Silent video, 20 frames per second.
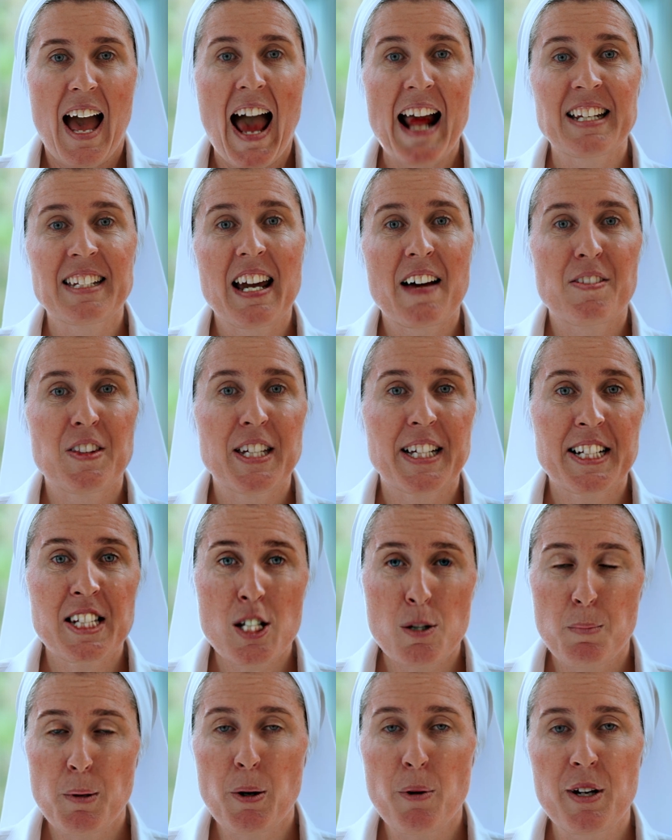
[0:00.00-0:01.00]
And yet the
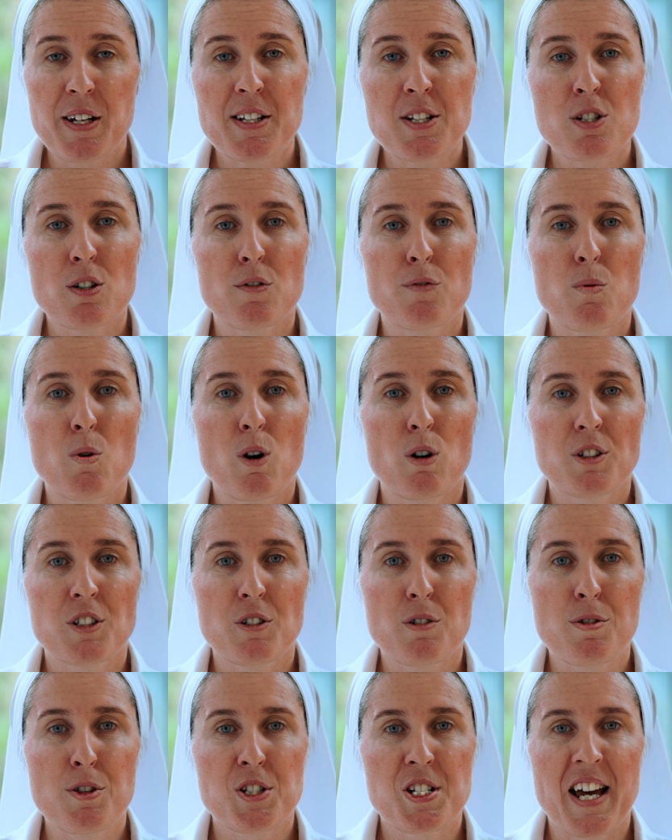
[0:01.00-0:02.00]
experience of World
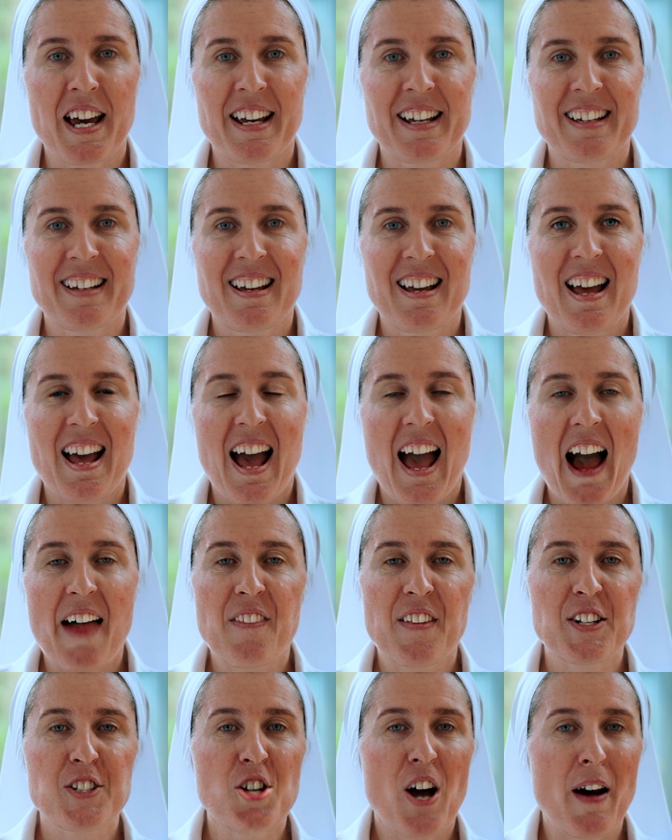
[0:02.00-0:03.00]
Youth Day and
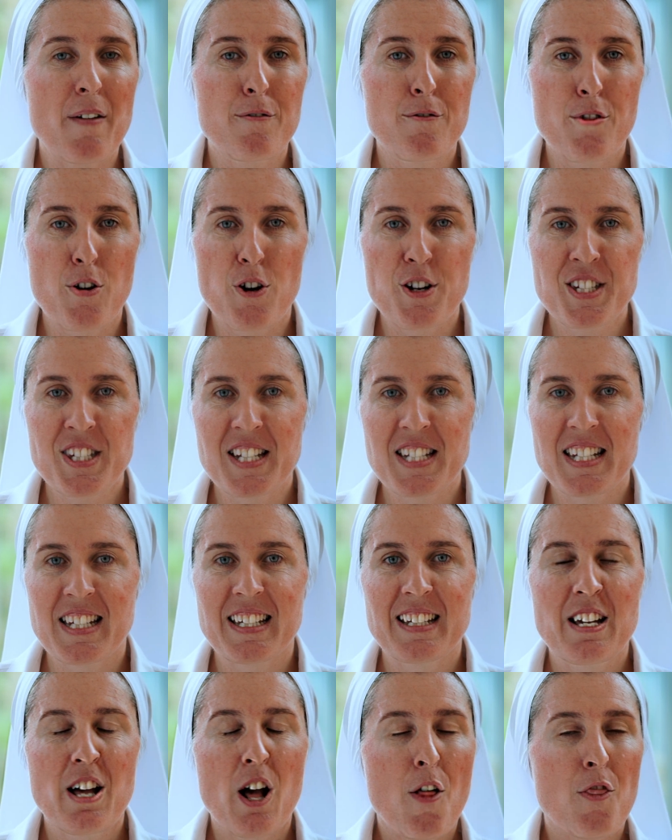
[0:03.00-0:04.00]
the
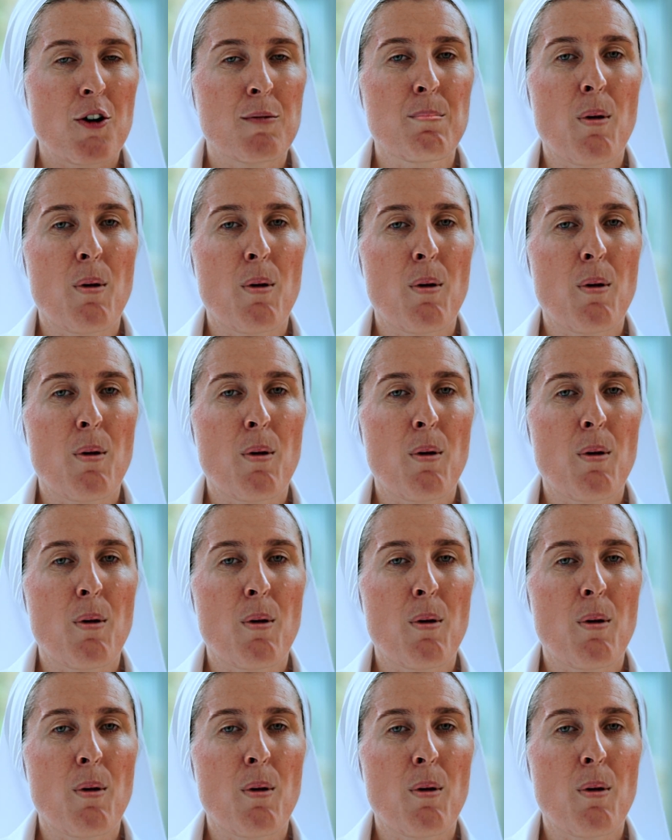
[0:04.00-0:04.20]
diversity, the